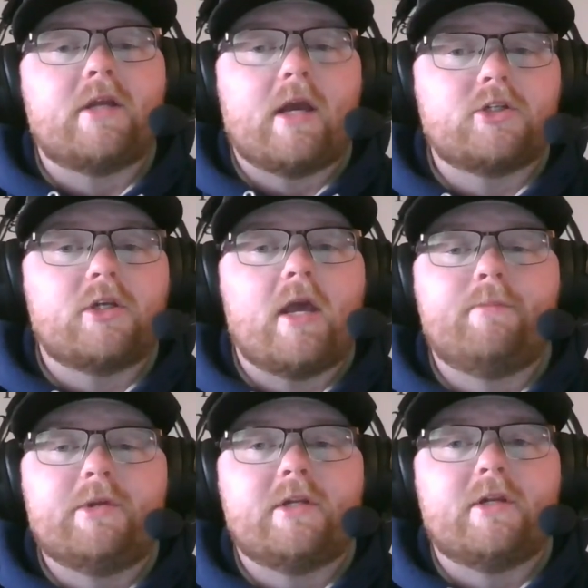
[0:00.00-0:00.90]
and actually
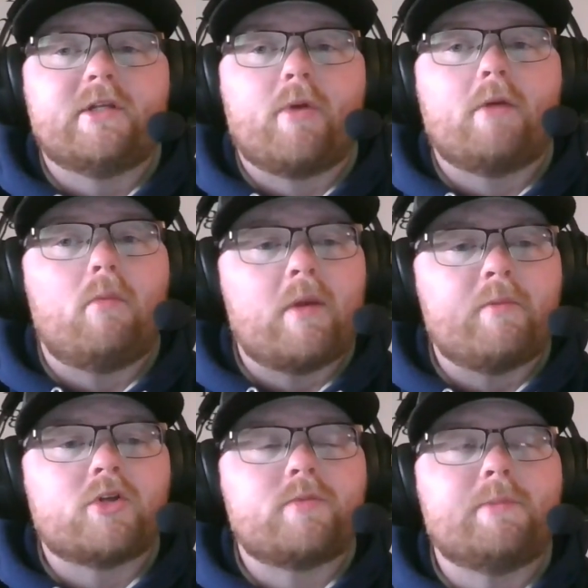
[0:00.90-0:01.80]
Edmonton is probably
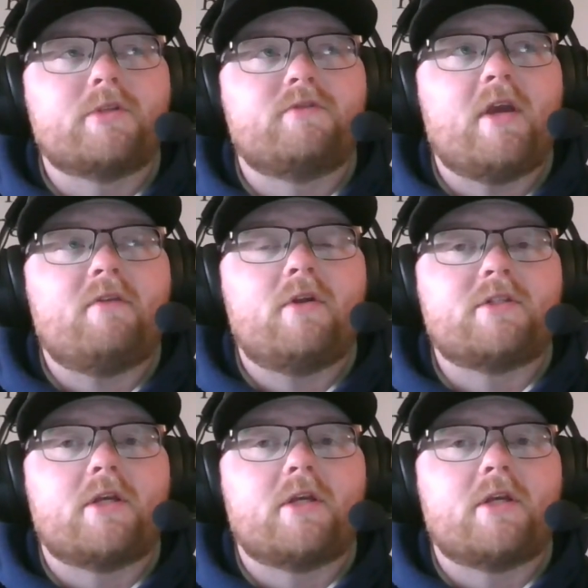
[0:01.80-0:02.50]
most people's favorites.